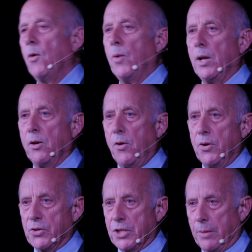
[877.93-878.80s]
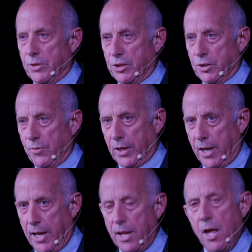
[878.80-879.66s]
We're loyal subjects of the
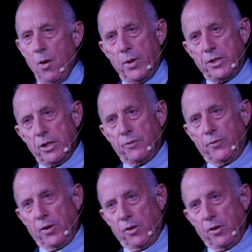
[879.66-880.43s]
king. We just feel